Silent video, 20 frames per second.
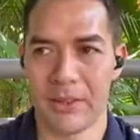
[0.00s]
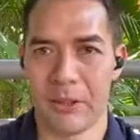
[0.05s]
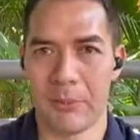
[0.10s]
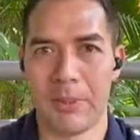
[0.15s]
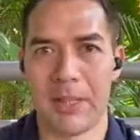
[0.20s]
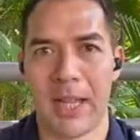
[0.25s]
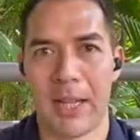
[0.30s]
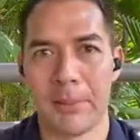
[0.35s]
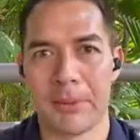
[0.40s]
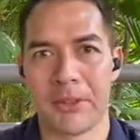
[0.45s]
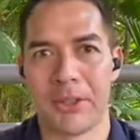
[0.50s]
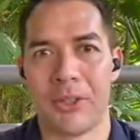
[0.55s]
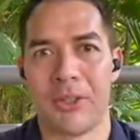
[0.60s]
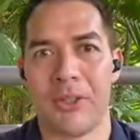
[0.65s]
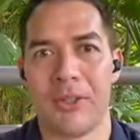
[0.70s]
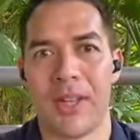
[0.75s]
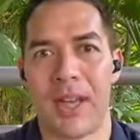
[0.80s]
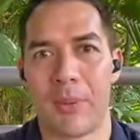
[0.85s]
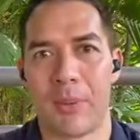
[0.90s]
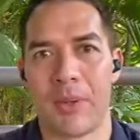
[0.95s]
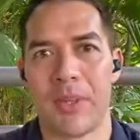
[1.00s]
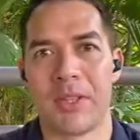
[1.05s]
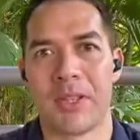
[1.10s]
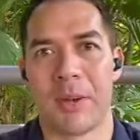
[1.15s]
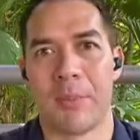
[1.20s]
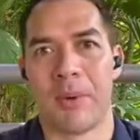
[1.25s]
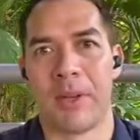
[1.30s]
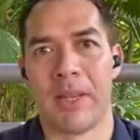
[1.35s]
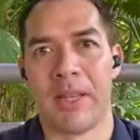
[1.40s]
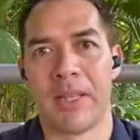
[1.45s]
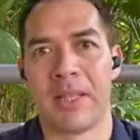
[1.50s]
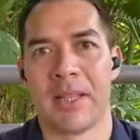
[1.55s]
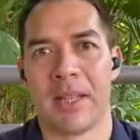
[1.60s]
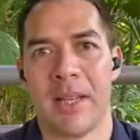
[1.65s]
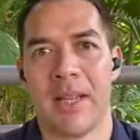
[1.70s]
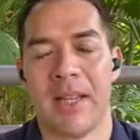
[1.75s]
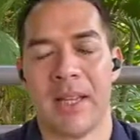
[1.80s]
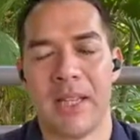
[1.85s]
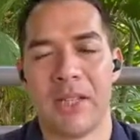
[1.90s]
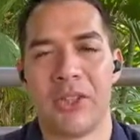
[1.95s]
be able to do that with someone is
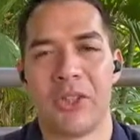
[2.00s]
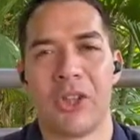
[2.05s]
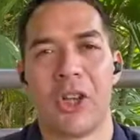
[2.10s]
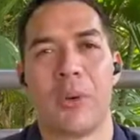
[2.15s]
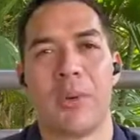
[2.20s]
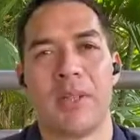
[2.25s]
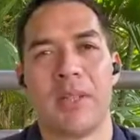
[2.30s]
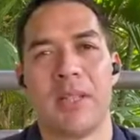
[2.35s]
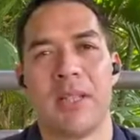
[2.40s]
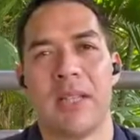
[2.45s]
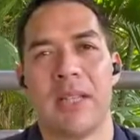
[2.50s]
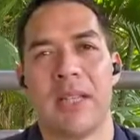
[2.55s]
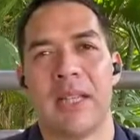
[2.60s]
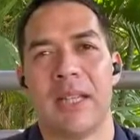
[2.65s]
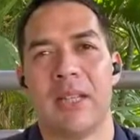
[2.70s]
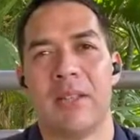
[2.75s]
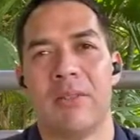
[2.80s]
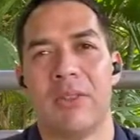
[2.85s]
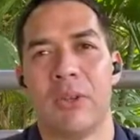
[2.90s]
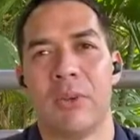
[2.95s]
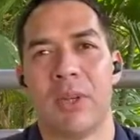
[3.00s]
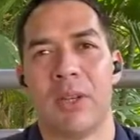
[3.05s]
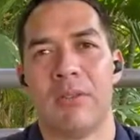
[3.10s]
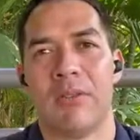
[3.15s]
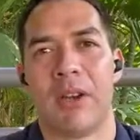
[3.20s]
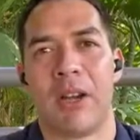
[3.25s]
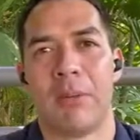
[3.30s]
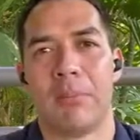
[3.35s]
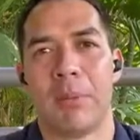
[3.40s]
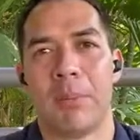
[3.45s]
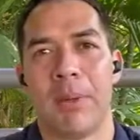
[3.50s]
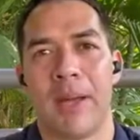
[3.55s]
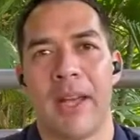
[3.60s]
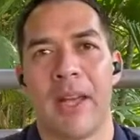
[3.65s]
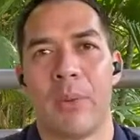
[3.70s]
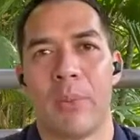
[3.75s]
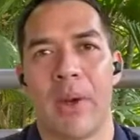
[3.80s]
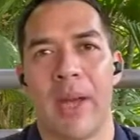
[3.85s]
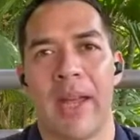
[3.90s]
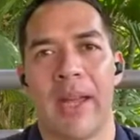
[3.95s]
to go into the interview in a very
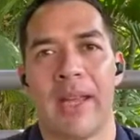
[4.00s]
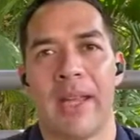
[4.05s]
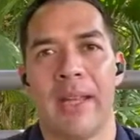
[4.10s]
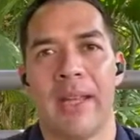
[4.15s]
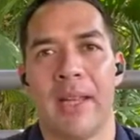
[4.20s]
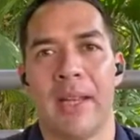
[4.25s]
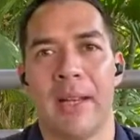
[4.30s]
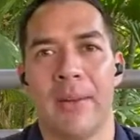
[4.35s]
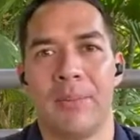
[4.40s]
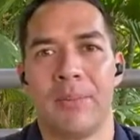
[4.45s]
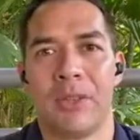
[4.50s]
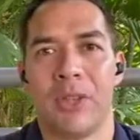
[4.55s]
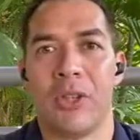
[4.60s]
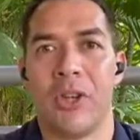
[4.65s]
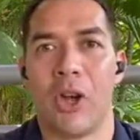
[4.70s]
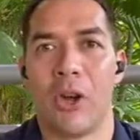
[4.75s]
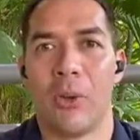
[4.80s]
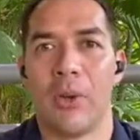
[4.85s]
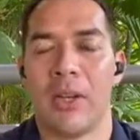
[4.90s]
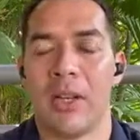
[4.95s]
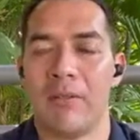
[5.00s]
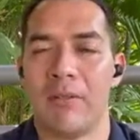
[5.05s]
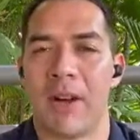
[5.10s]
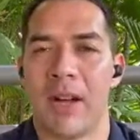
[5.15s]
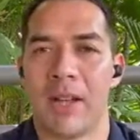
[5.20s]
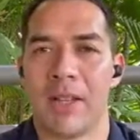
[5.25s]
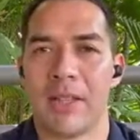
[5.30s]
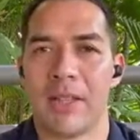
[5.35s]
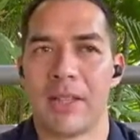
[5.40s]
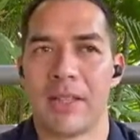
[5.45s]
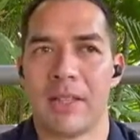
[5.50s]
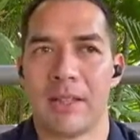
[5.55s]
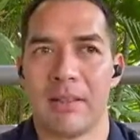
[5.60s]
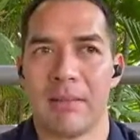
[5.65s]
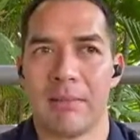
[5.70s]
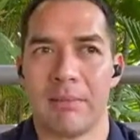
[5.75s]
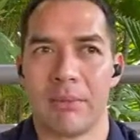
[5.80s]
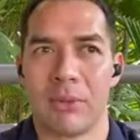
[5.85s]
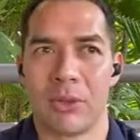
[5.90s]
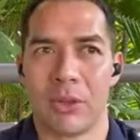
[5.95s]
prepared way, to know in advance,
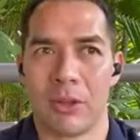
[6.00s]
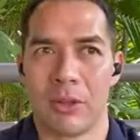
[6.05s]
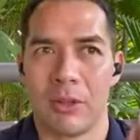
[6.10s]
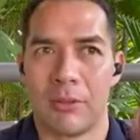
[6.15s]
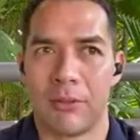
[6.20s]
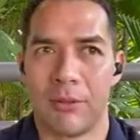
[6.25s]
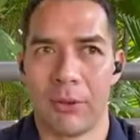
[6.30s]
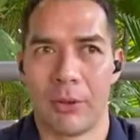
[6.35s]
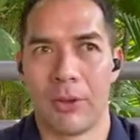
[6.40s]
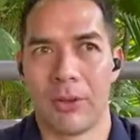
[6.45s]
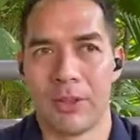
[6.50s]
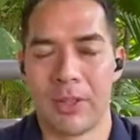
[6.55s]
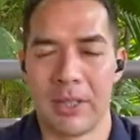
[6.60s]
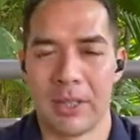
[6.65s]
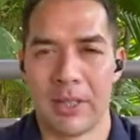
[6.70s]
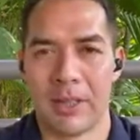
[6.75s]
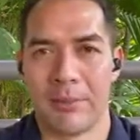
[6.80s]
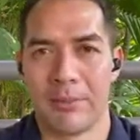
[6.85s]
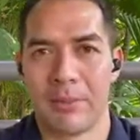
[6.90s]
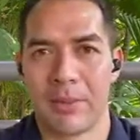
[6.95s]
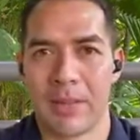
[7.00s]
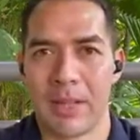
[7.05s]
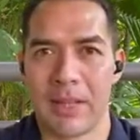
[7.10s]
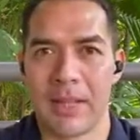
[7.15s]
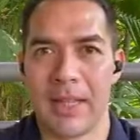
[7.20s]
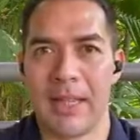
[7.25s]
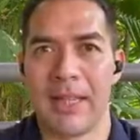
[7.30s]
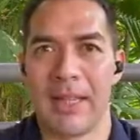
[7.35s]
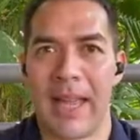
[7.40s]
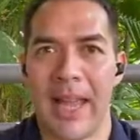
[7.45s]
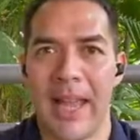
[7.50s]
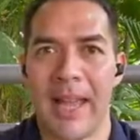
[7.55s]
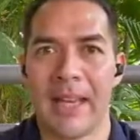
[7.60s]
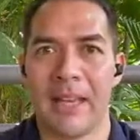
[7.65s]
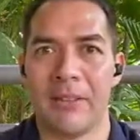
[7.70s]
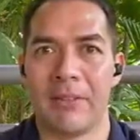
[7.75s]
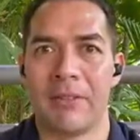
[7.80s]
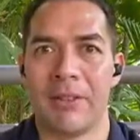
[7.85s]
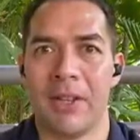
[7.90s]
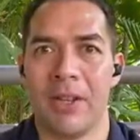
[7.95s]
sort of to think ahead
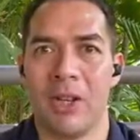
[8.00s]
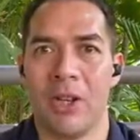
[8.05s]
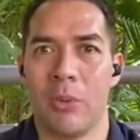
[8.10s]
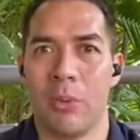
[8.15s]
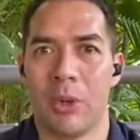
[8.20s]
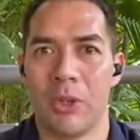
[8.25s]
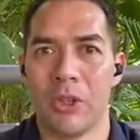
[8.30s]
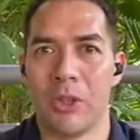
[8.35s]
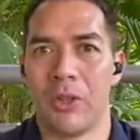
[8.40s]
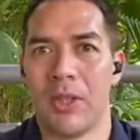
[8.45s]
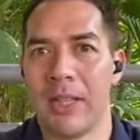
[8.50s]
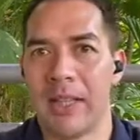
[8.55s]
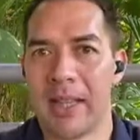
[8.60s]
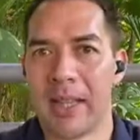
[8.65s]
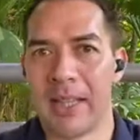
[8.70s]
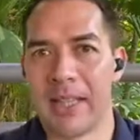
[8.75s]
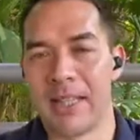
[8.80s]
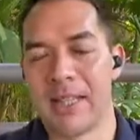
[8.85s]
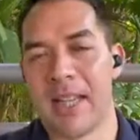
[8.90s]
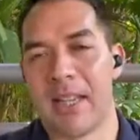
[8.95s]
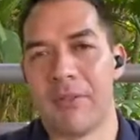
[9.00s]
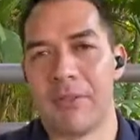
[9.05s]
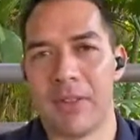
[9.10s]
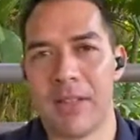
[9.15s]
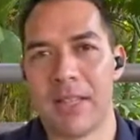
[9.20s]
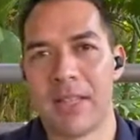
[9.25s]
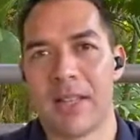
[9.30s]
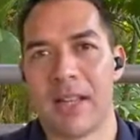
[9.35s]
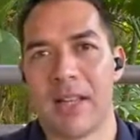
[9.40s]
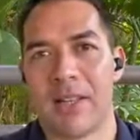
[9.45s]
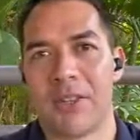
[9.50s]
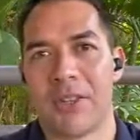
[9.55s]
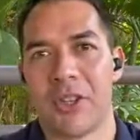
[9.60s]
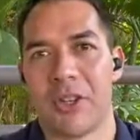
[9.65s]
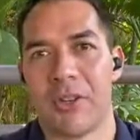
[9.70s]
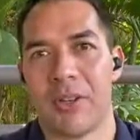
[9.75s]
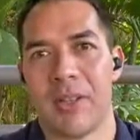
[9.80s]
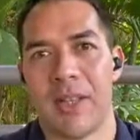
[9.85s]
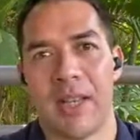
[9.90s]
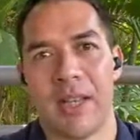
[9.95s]
of what do you think they're going to say for this
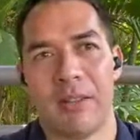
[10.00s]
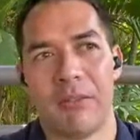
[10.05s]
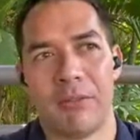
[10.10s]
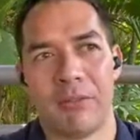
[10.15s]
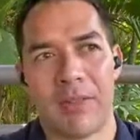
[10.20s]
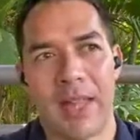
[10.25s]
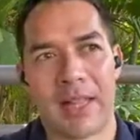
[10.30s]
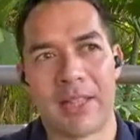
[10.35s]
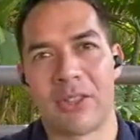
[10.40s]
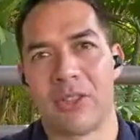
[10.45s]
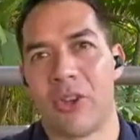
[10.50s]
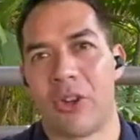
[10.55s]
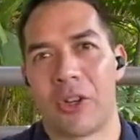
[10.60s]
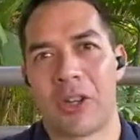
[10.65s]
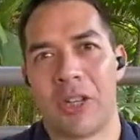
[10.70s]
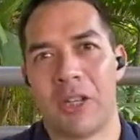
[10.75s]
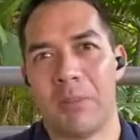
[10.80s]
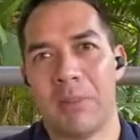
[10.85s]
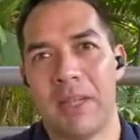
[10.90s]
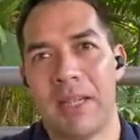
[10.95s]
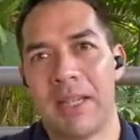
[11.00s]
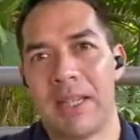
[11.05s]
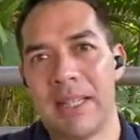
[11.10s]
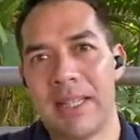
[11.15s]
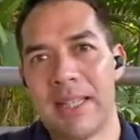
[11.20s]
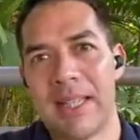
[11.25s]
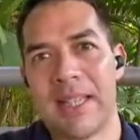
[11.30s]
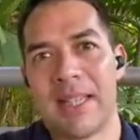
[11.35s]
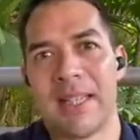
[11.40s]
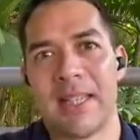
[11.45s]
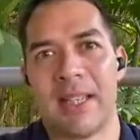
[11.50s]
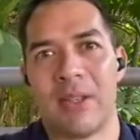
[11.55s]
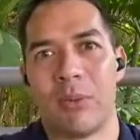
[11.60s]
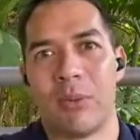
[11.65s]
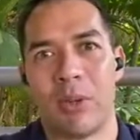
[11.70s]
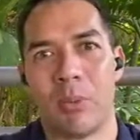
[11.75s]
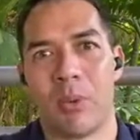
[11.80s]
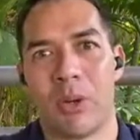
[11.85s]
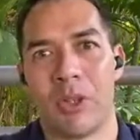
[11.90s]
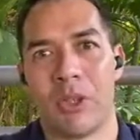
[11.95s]
answer, and then if that's not going to be consistent
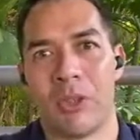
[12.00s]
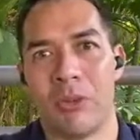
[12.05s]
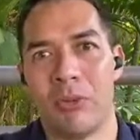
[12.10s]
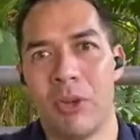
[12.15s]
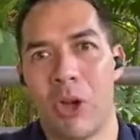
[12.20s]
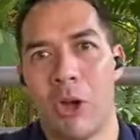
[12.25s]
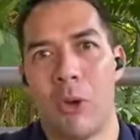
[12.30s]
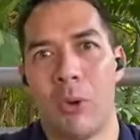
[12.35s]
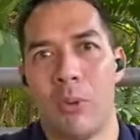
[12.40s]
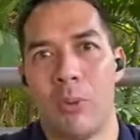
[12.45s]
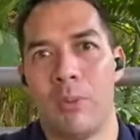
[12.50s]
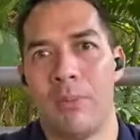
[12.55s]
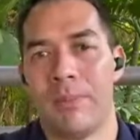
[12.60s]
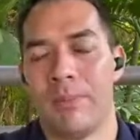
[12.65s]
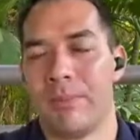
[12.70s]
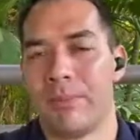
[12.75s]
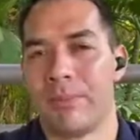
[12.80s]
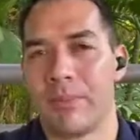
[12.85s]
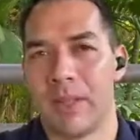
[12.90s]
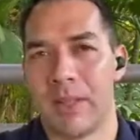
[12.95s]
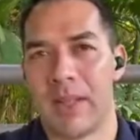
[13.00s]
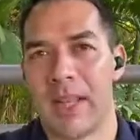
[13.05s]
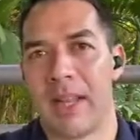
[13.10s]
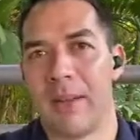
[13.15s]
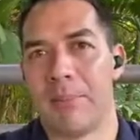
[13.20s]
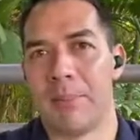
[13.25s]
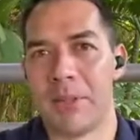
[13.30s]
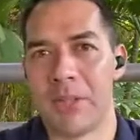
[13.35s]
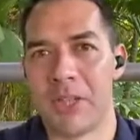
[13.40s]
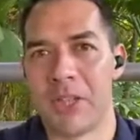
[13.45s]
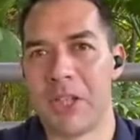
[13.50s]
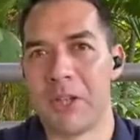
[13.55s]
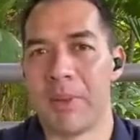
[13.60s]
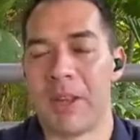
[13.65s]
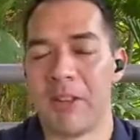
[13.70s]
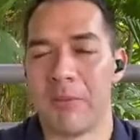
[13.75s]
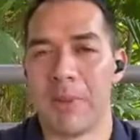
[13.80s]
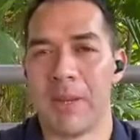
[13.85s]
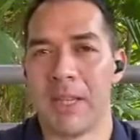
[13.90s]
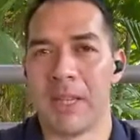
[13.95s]
with what that their position may
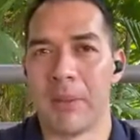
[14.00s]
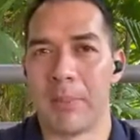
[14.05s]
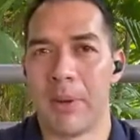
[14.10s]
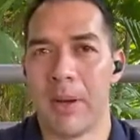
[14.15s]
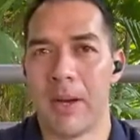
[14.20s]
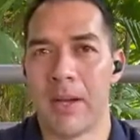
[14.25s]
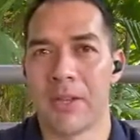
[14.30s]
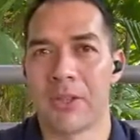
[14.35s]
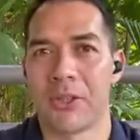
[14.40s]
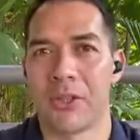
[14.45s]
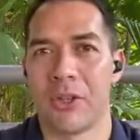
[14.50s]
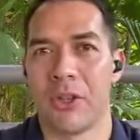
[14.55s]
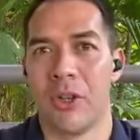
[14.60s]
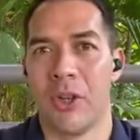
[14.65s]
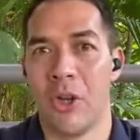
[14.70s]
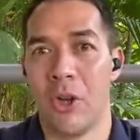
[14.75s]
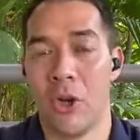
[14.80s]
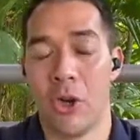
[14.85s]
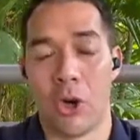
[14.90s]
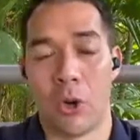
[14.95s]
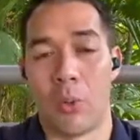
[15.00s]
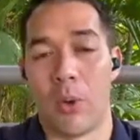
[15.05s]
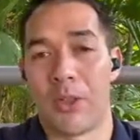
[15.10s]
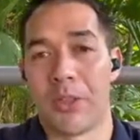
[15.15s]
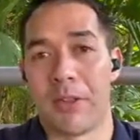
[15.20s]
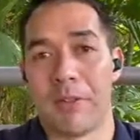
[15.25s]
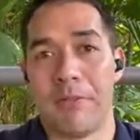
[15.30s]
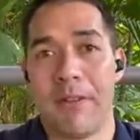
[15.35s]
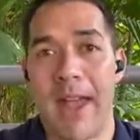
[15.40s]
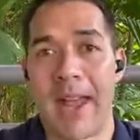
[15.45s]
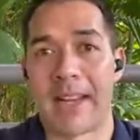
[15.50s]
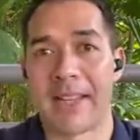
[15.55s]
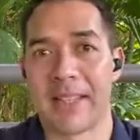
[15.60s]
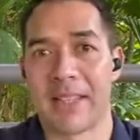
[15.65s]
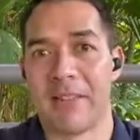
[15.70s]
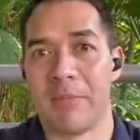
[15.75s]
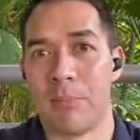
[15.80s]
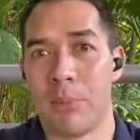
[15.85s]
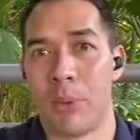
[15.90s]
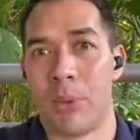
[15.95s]
have been in the past, or what the facts
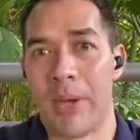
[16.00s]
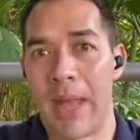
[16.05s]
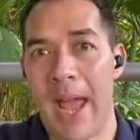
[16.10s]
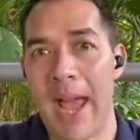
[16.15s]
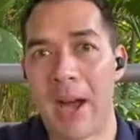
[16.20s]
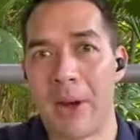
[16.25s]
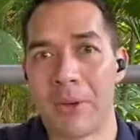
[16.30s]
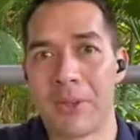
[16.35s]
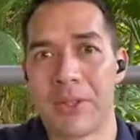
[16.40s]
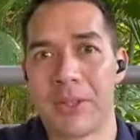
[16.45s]
have borne out,